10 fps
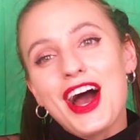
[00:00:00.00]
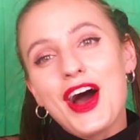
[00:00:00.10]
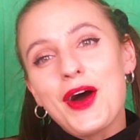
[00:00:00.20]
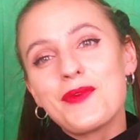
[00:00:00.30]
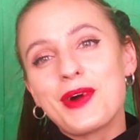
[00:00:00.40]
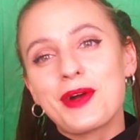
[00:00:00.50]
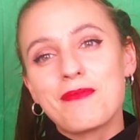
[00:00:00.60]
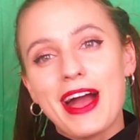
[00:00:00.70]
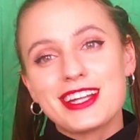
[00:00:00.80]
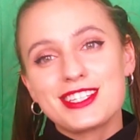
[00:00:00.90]
Hey y'all, welcome
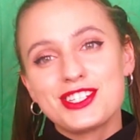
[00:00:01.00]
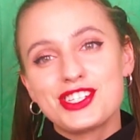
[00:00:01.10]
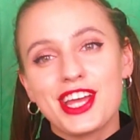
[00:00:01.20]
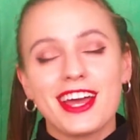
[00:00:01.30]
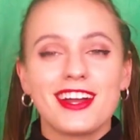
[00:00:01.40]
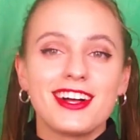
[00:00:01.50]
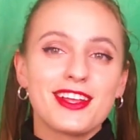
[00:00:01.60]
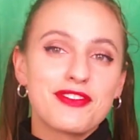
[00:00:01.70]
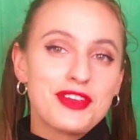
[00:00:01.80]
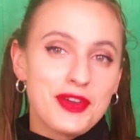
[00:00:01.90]
back to the channel.
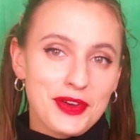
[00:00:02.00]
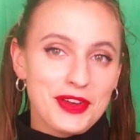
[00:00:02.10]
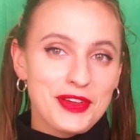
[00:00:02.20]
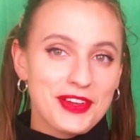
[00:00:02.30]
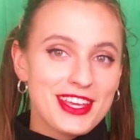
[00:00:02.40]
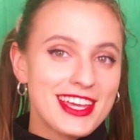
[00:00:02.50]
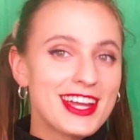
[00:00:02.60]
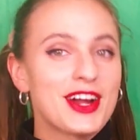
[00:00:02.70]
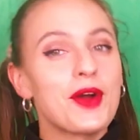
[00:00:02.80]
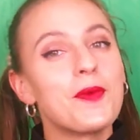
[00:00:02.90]
If you are new
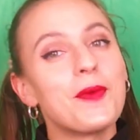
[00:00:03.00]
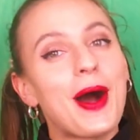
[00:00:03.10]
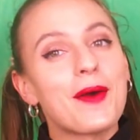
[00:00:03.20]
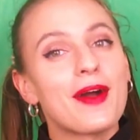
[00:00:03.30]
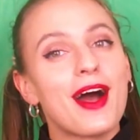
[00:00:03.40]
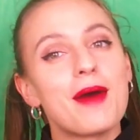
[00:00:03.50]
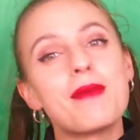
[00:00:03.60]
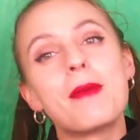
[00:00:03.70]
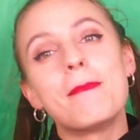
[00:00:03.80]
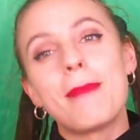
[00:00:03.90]
here,
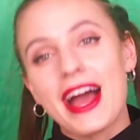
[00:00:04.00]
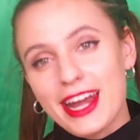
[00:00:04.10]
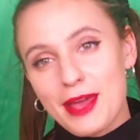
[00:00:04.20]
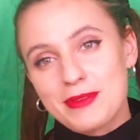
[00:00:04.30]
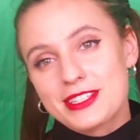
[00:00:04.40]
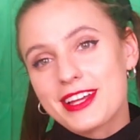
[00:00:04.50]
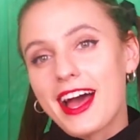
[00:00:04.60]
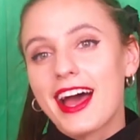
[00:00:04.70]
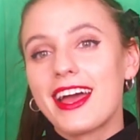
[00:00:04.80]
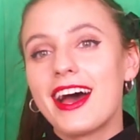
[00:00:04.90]
welcome. My name is
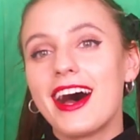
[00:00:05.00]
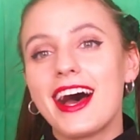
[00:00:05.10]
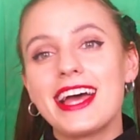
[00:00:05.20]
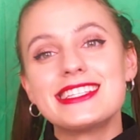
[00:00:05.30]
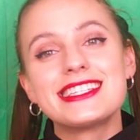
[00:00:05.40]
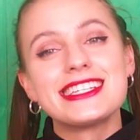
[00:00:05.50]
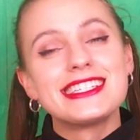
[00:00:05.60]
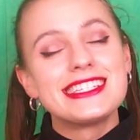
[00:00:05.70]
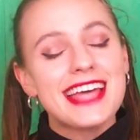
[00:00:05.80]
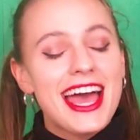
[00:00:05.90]
Kaiya, and
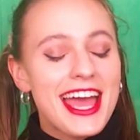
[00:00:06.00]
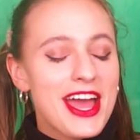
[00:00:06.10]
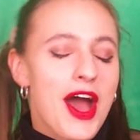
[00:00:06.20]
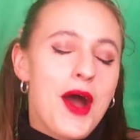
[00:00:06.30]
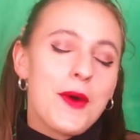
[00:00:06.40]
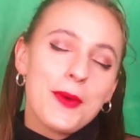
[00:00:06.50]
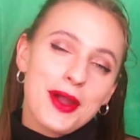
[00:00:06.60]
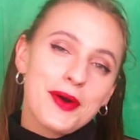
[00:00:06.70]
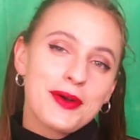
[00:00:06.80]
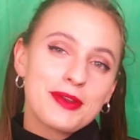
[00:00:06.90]
today
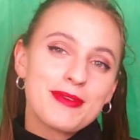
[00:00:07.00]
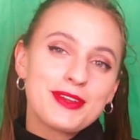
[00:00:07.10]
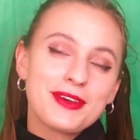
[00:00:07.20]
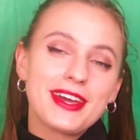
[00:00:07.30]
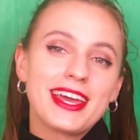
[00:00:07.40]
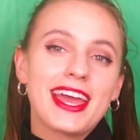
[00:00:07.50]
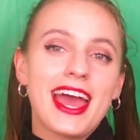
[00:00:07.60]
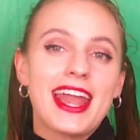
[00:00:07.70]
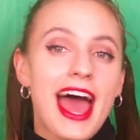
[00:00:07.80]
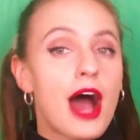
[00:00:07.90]
we're going to be doing
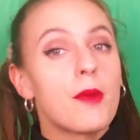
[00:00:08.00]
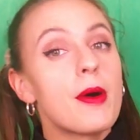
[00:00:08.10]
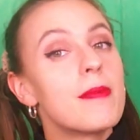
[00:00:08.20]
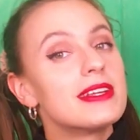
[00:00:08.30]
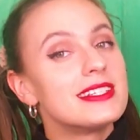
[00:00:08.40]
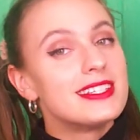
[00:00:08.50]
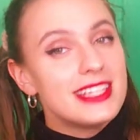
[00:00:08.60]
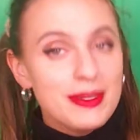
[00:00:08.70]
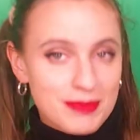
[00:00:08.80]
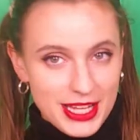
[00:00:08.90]
an album
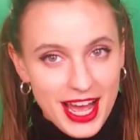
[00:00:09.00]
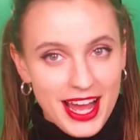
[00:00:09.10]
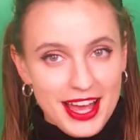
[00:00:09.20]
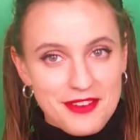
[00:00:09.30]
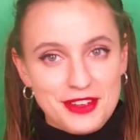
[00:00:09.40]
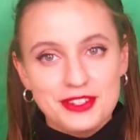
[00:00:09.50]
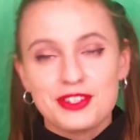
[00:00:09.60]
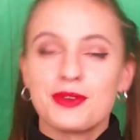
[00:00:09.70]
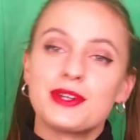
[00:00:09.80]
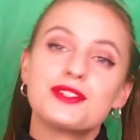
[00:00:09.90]
deep dive
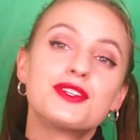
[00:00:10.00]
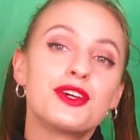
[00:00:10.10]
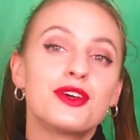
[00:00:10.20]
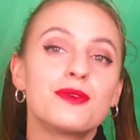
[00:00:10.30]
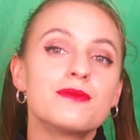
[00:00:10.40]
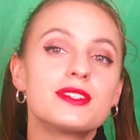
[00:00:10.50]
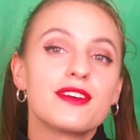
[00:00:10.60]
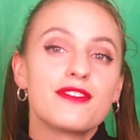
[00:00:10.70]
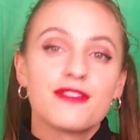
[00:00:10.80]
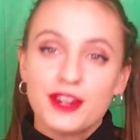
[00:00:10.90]
into Entombed's
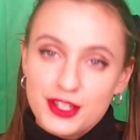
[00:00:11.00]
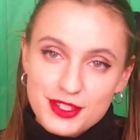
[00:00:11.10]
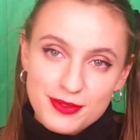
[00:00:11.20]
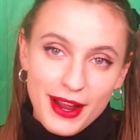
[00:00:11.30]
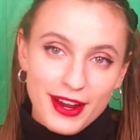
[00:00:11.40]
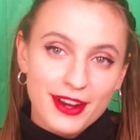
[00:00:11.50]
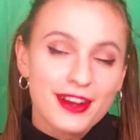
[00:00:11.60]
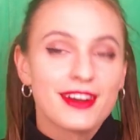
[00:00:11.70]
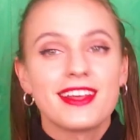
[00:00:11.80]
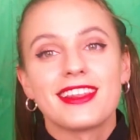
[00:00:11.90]
first
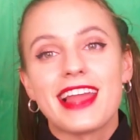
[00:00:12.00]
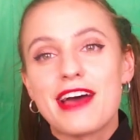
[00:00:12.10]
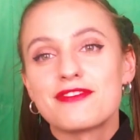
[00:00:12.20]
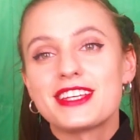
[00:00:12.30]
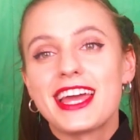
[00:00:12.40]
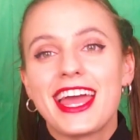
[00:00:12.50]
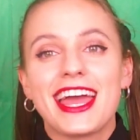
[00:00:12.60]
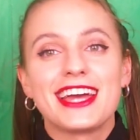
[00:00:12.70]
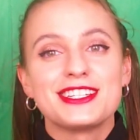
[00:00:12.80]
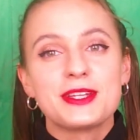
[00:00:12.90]
record, Left
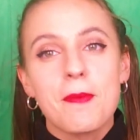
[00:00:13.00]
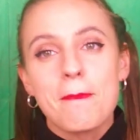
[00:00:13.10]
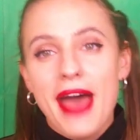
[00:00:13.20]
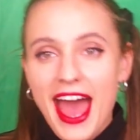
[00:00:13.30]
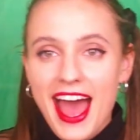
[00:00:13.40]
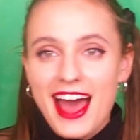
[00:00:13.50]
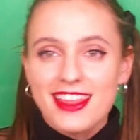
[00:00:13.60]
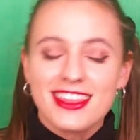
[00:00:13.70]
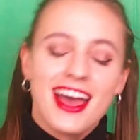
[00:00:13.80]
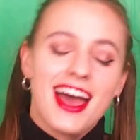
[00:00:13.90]
Hand Path.
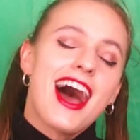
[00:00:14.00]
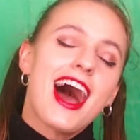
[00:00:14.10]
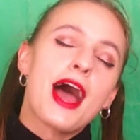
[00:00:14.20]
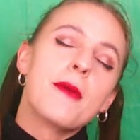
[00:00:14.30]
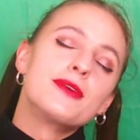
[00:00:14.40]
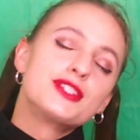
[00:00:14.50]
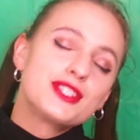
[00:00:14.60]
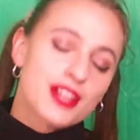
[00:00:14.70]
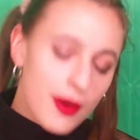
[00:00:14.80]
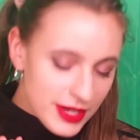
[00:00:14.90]
I'm
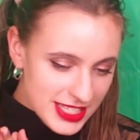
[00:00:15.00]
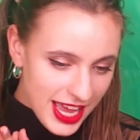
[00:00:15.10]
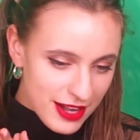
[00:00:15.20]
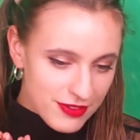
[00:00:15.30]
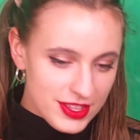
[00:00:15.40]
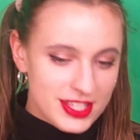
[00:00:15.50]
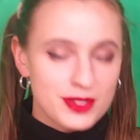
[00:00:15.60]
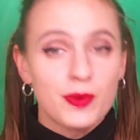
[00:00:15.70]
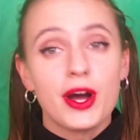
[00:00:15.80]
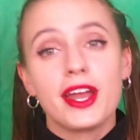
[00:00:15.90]
so excited for
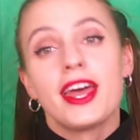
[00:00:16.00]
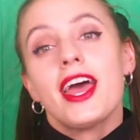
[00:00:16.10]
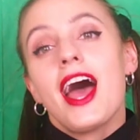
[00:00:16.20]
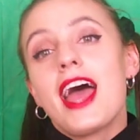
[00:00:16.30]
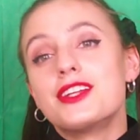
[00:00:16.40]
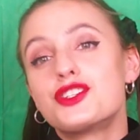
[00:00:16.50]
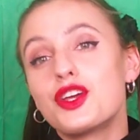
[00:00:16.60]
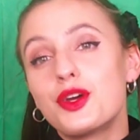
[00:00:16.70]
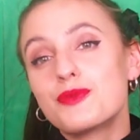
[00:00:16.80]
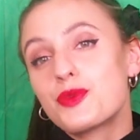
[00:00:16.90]
this one.
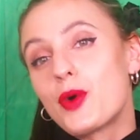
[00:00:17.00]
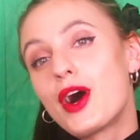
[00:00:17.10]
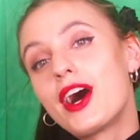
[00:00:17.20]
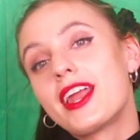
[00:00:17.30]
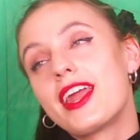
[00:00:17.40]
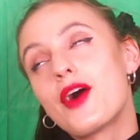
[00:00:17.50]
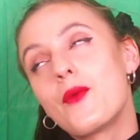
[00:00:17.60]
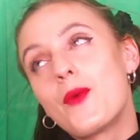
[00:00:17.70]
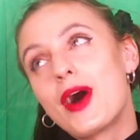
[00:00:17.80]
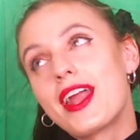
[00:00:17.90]
Entombed won
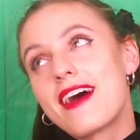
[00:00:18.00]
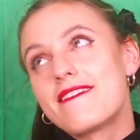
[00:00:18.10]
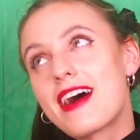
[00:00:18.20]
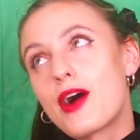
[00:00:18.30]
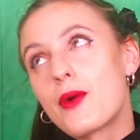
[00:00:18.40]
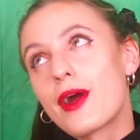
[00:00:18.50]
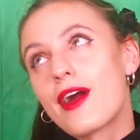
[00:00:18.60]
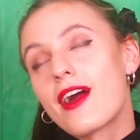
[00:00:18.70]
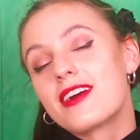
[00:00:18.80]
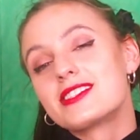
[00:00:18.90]
one of
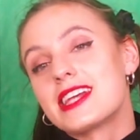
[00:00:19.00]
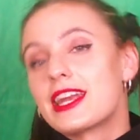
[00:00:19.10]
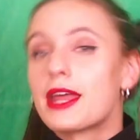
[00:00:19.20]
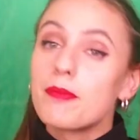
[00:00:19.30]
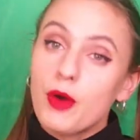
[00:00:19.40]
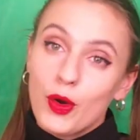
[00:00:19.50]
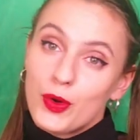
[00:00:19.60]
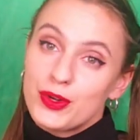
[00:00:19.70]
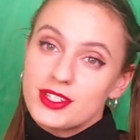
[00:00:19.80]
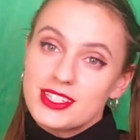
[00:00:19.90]
our Sunday
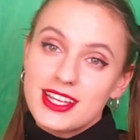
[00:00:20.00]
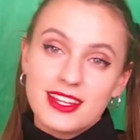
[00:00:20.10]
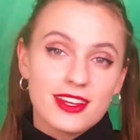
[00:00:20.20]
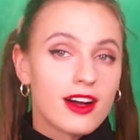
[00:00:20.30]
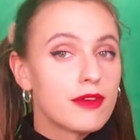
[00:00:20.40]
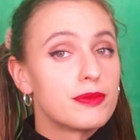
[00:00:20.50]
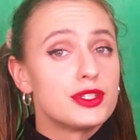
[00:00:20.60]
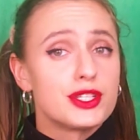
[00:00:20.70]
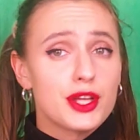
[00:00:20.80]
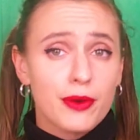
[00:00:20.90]
polls, and y'all have been
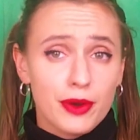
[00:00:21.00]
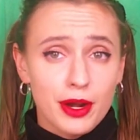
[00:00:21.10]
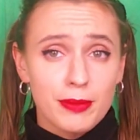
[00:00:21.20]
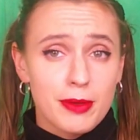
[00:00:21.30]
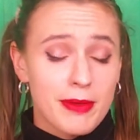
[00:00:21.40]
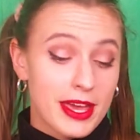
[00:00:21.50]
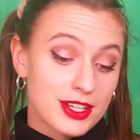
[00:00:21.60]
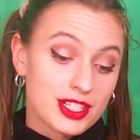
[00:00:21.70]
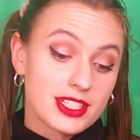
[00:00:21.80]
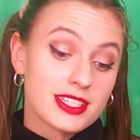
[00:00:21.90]
so incredibly
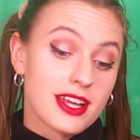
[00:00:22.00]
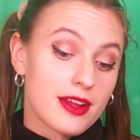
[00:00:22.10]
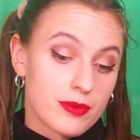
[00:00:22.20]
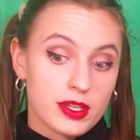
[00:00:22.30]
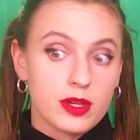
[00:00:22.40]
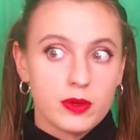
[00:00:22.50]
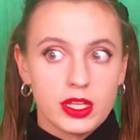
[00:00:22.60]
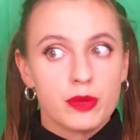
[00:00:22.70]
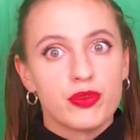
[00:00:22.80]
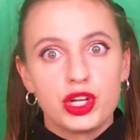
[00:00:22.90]
patient, and I really,
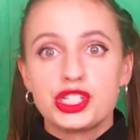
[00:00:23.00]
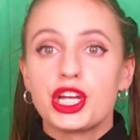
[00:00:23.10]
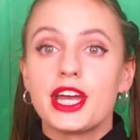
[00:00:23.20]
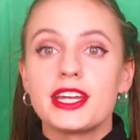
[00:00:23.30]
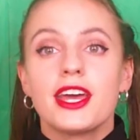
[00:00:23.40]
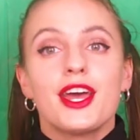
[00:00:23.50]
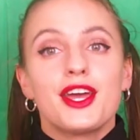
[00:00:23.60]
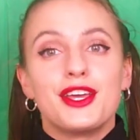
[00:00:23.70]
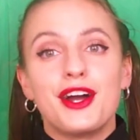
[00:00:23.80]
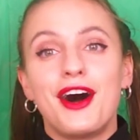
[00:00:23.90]
really appreciate
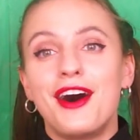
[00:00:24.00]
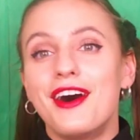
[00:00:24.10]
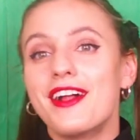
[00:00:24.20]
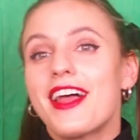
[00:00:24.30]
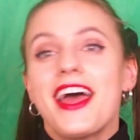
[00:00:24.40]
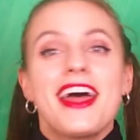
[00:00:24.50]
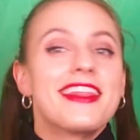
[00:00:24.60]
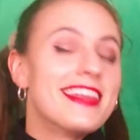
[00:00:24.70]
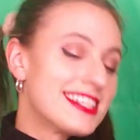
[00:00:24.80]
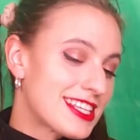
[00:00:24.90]
y'all.
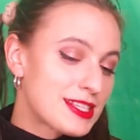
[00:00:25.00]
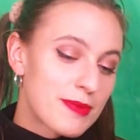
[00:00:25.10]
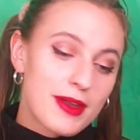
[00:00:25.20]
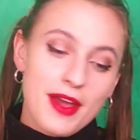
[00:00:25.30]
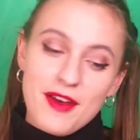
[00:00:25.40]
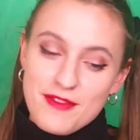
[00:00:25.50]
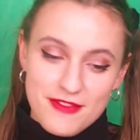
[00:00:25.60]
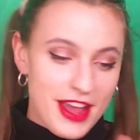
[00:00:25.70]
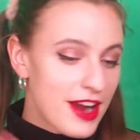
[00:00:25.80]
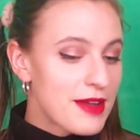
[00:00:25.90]
This has been
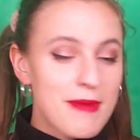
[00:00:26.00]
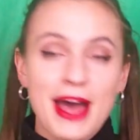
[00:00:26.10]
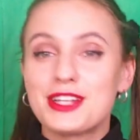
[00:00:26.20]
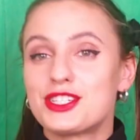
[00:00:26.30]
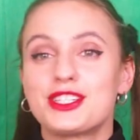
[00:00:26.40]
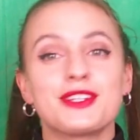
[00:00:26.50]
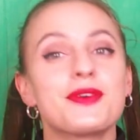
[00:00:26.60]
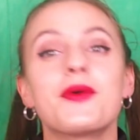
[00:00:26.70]
very much